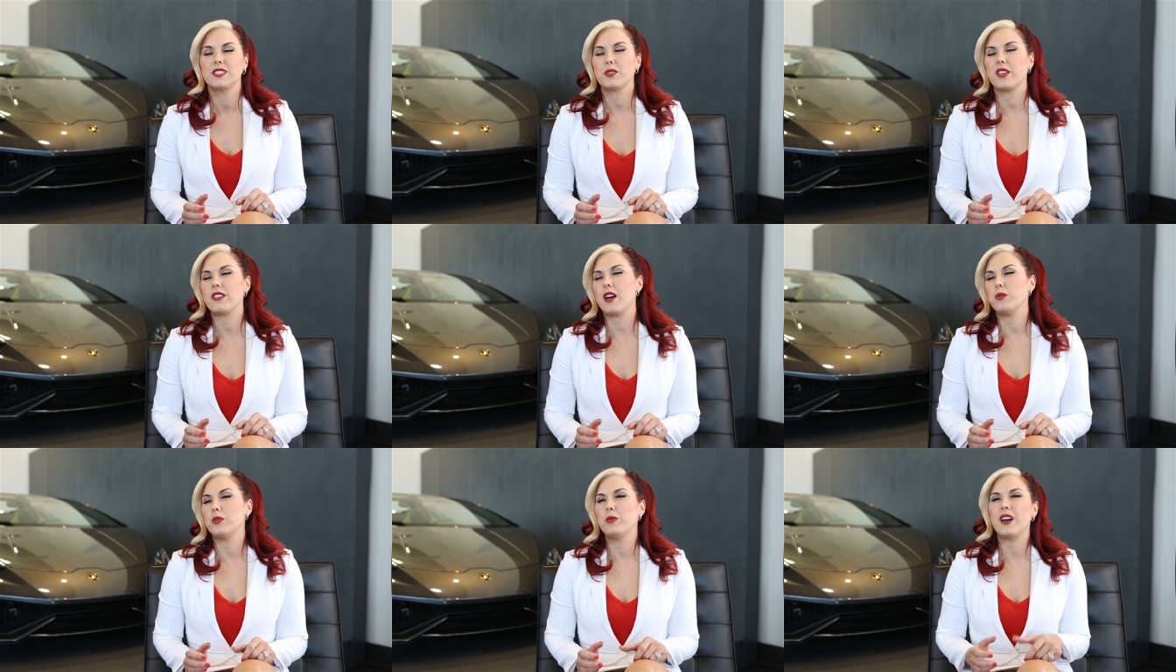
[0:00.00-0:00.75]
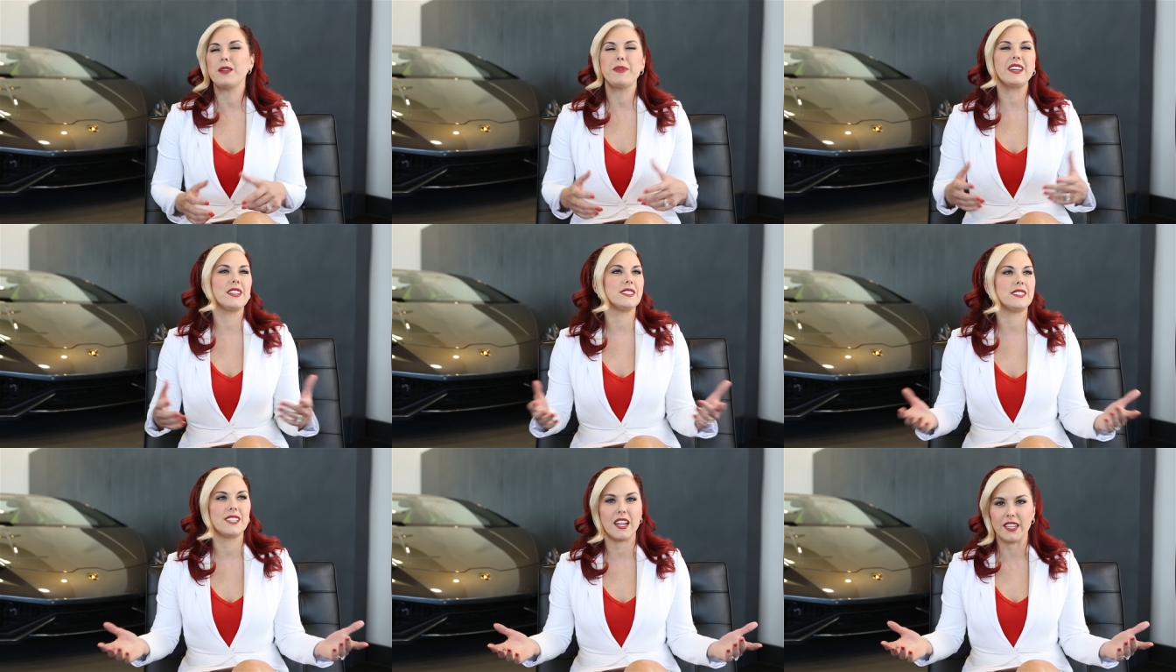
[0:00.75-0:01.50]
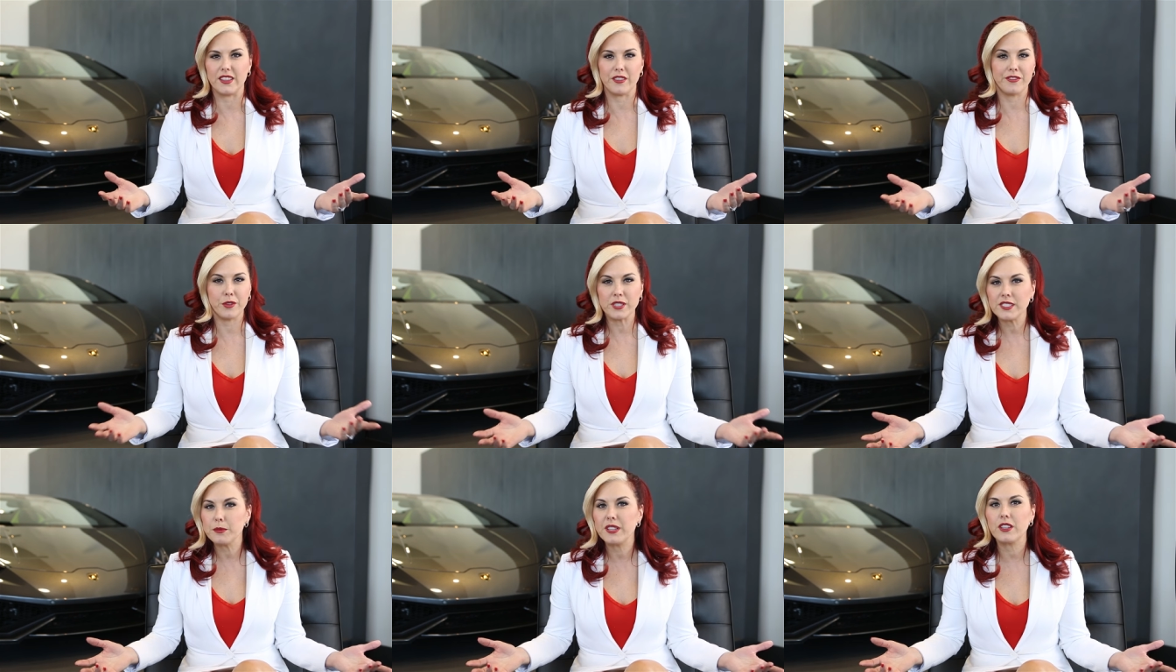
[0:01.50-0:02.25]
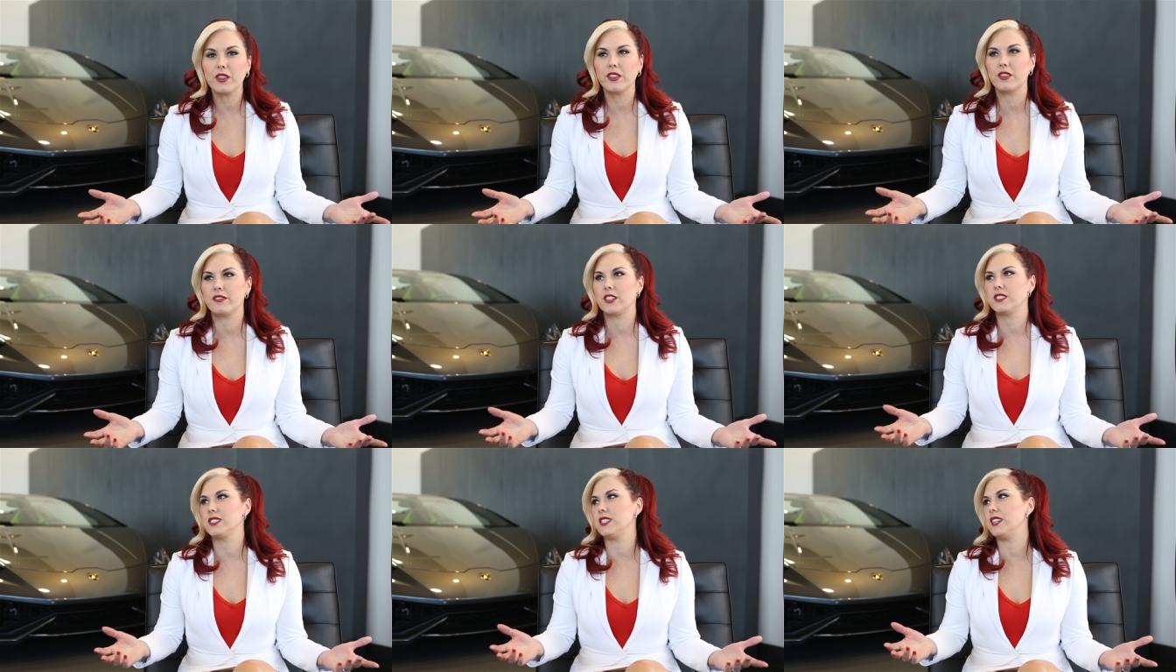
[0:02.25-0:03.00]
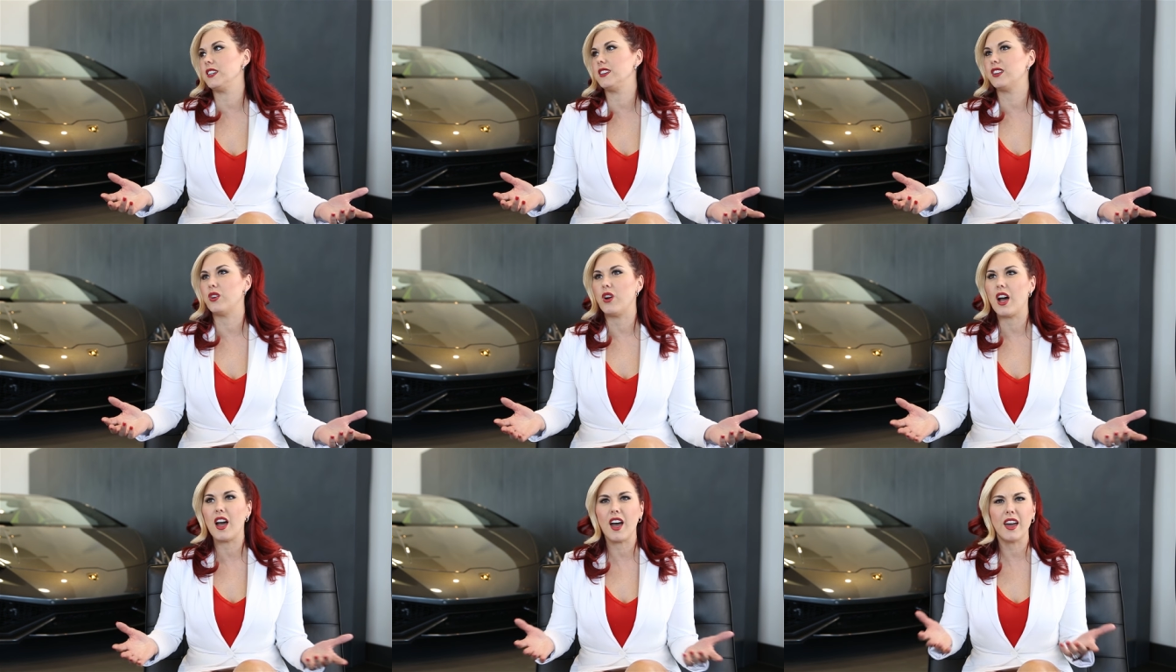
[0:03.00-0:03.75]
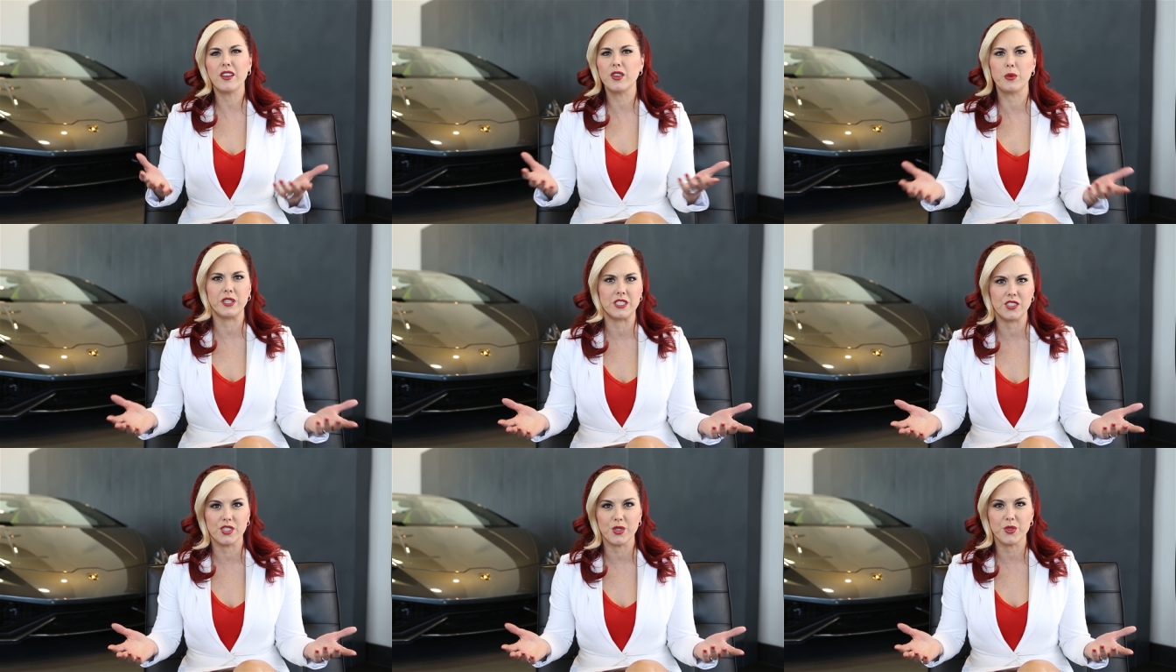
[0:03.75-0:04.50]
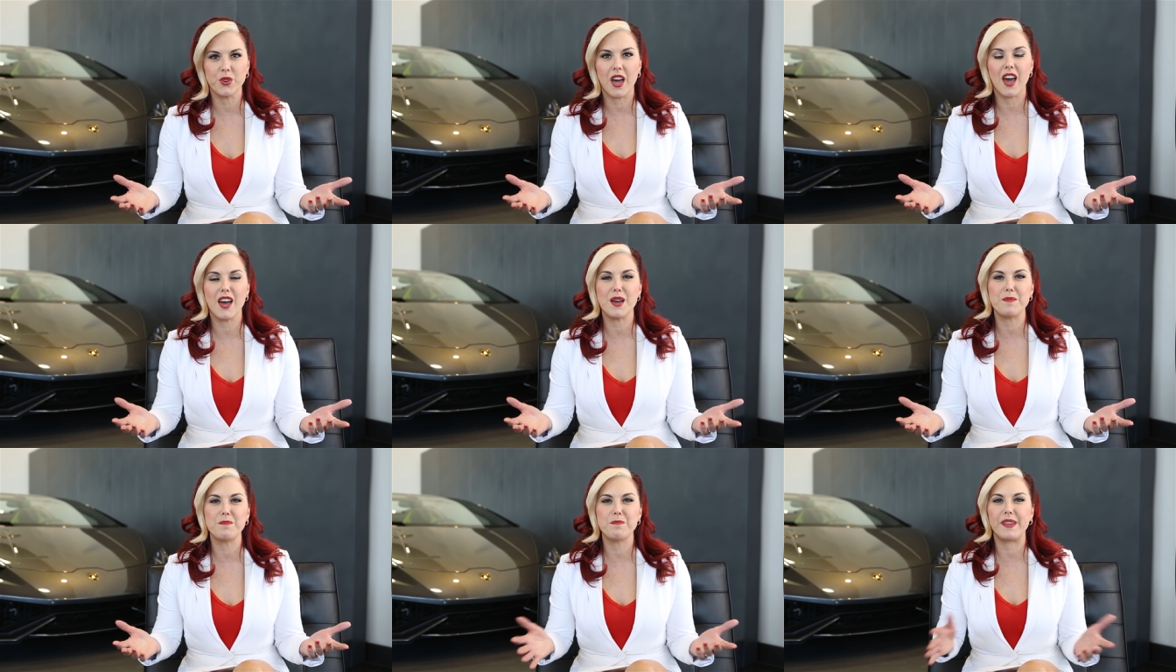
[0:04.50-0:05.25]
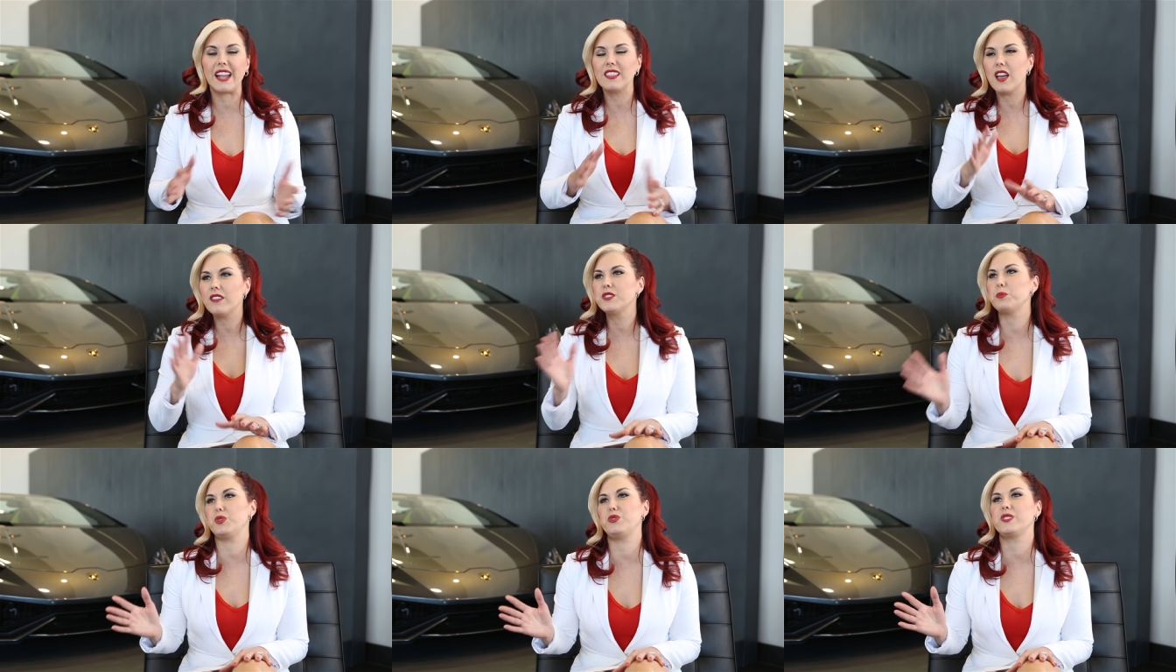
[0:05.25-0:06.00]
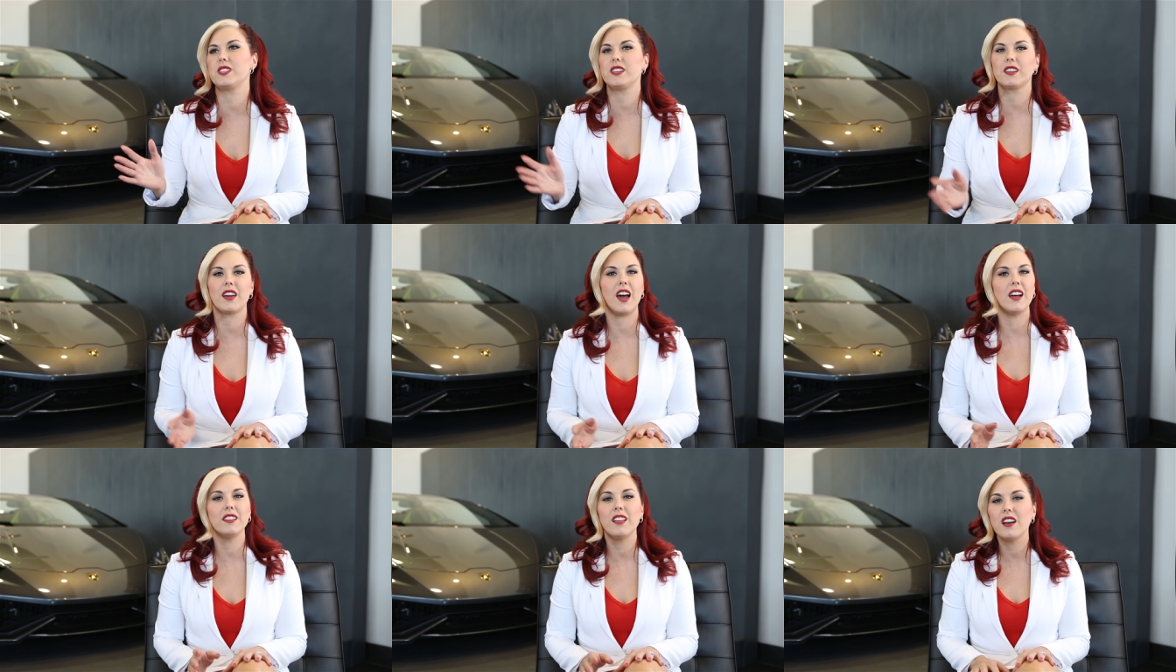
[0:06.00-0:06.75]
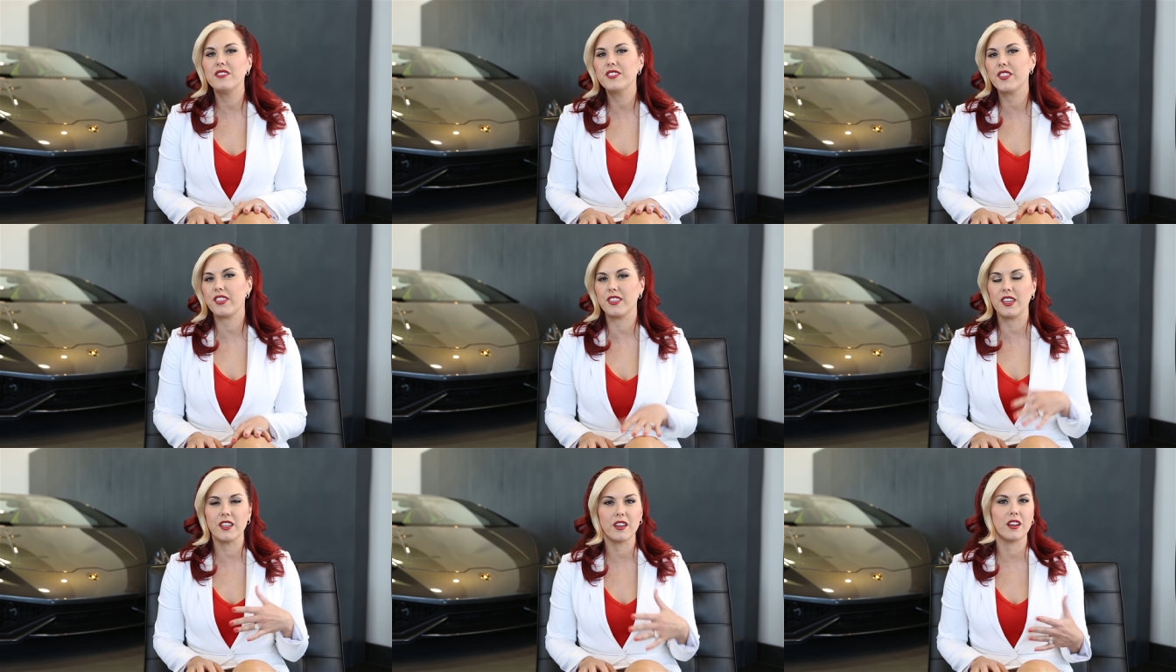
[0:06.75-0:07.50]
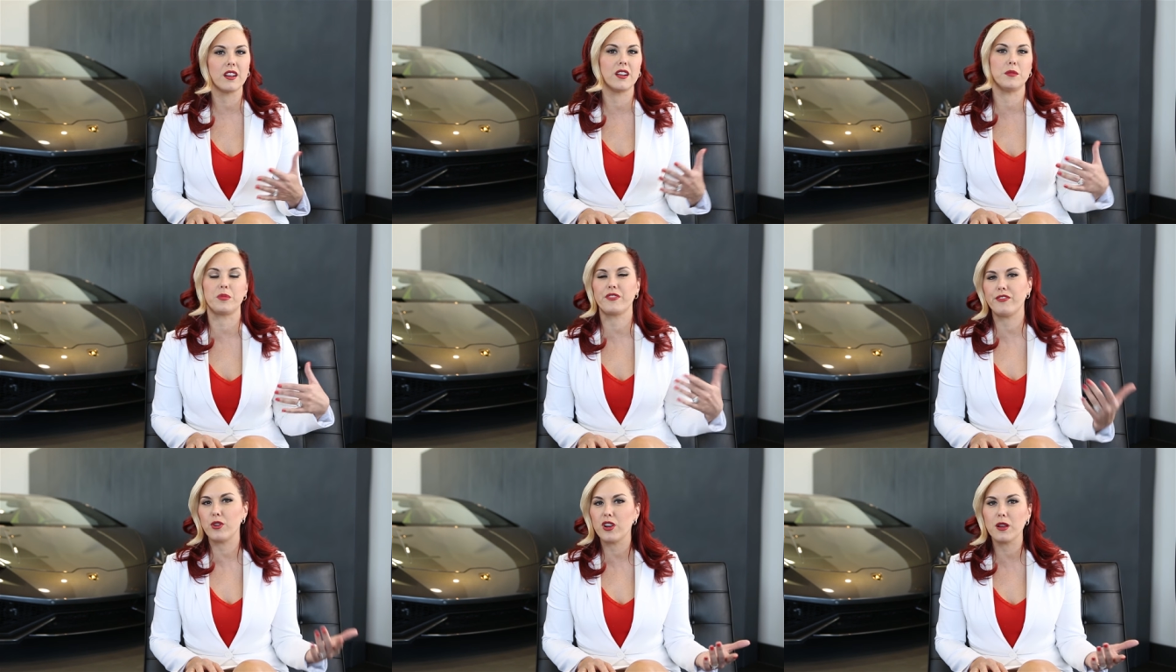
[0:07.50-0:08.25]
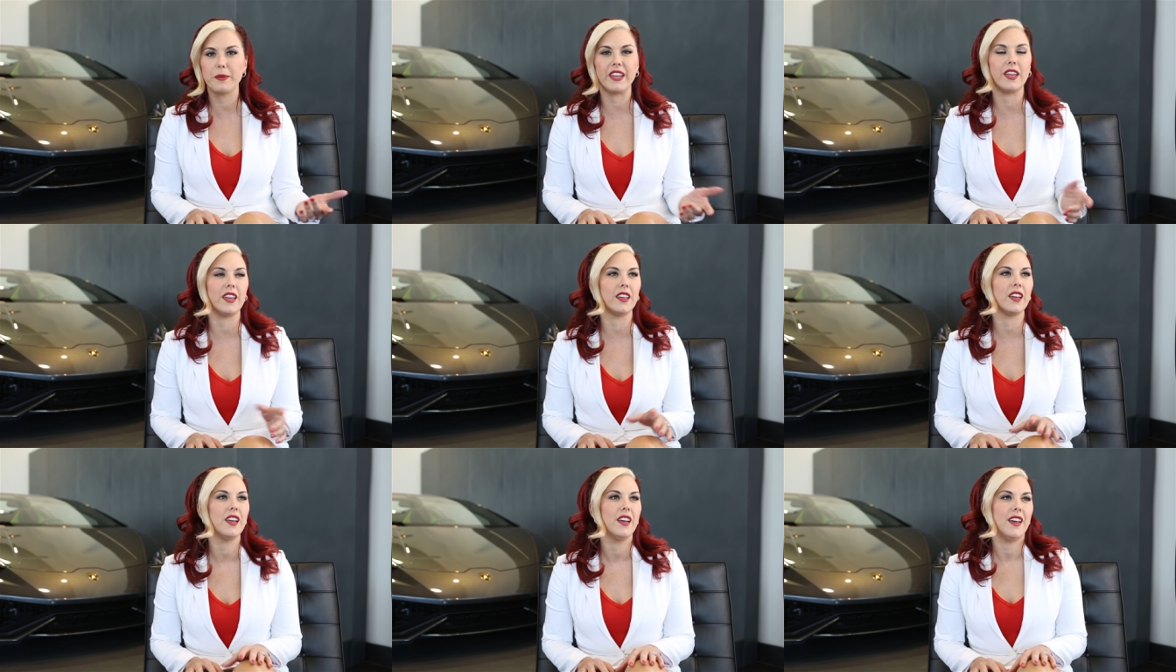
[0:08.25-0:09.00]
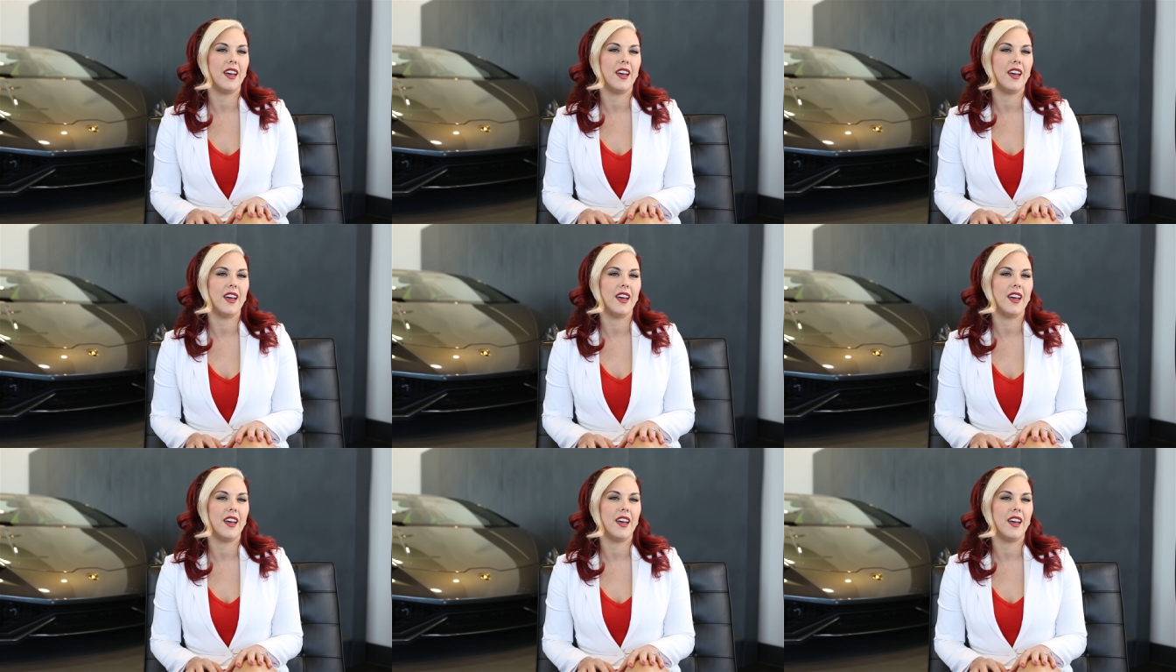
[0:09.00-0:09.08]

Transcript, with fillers: So I thought, well, what am I going to study? They're forcing me to go to university. You know, I don't know what to do. Um, but I loved music. I loved theater and performing,